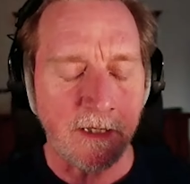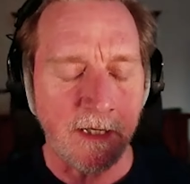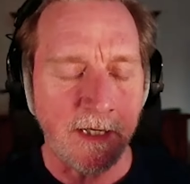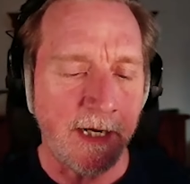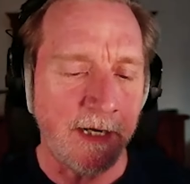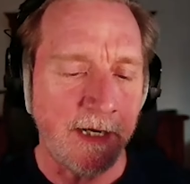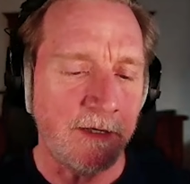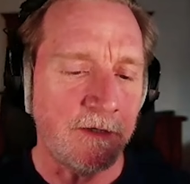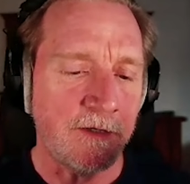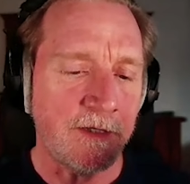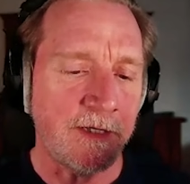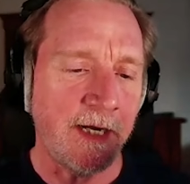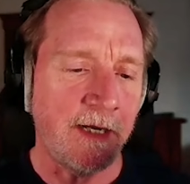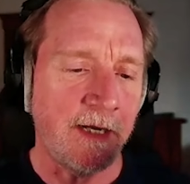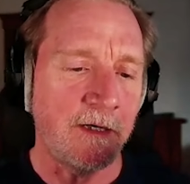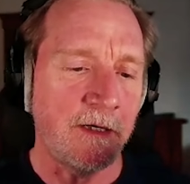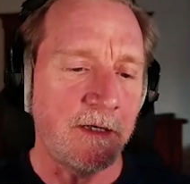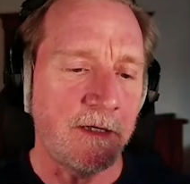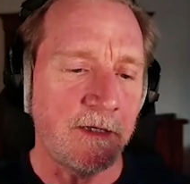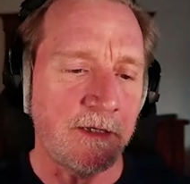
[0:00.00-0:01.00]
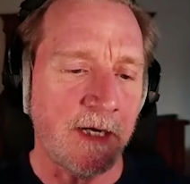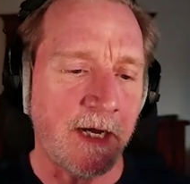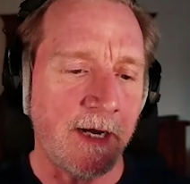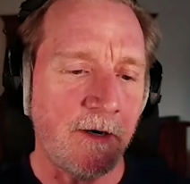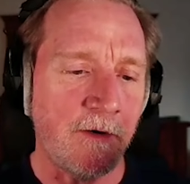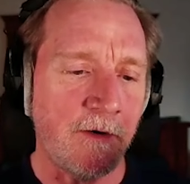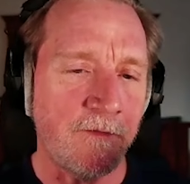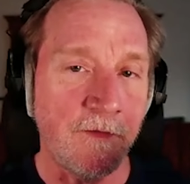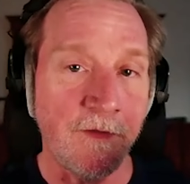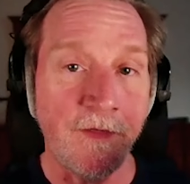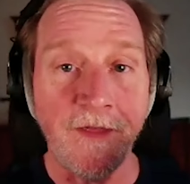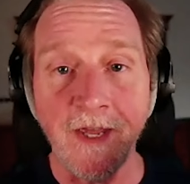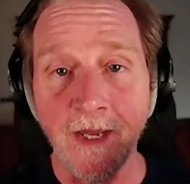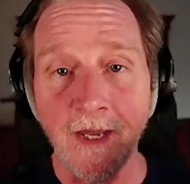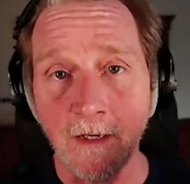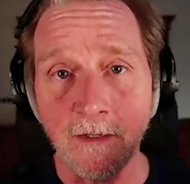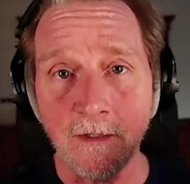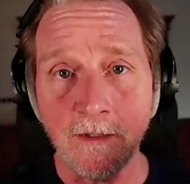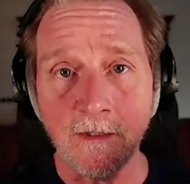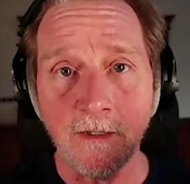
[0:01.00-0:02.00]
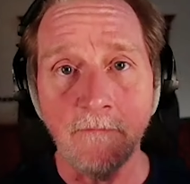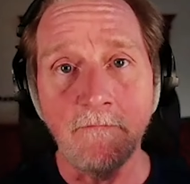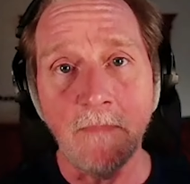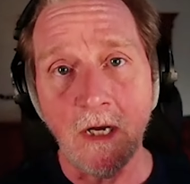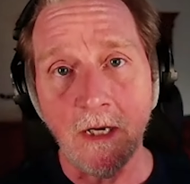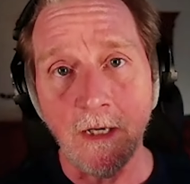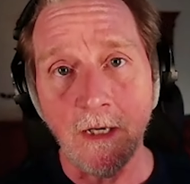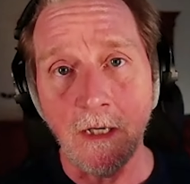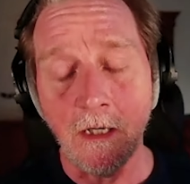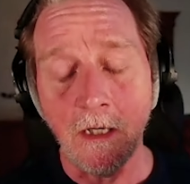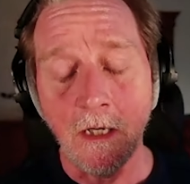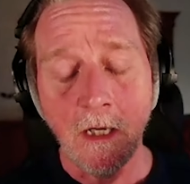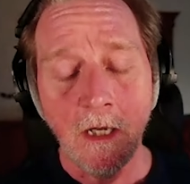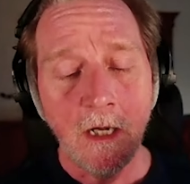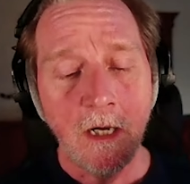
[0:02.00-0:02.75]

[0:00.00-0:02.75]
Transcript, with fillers: and I understand a desire for things and money.